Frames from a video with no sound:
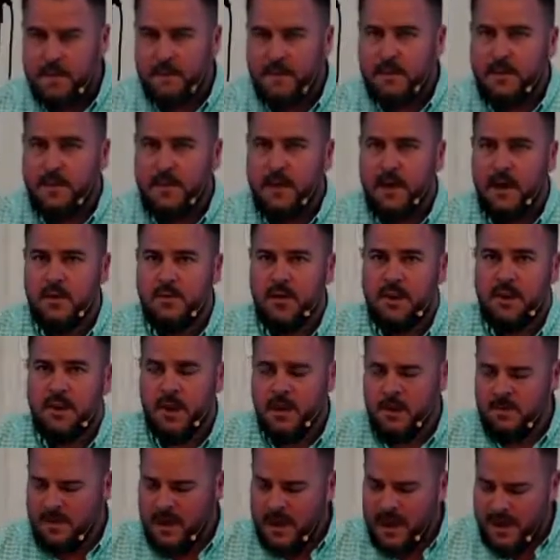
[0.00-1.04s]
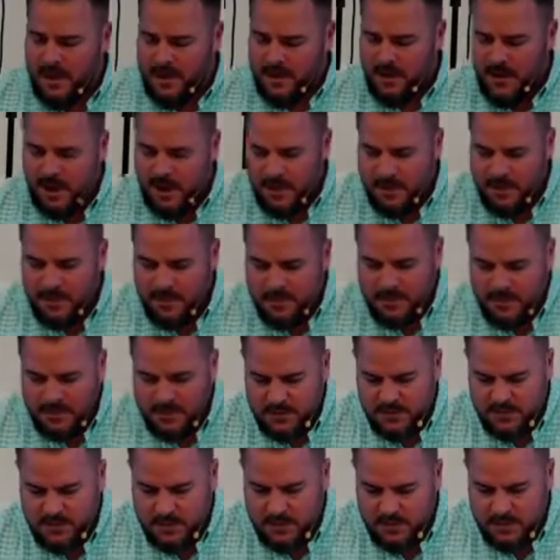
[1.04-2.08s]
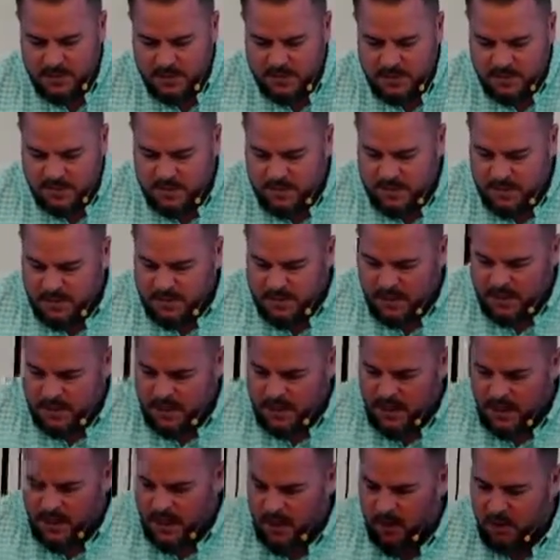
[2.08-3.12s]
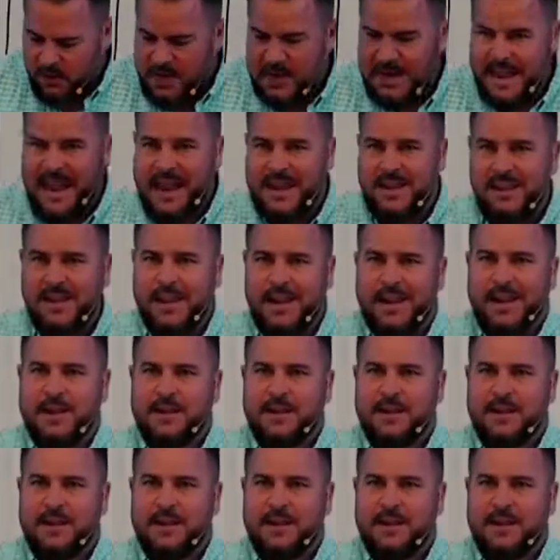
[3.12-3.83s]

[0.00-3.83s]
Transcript: of a young man named Aldi Adilang.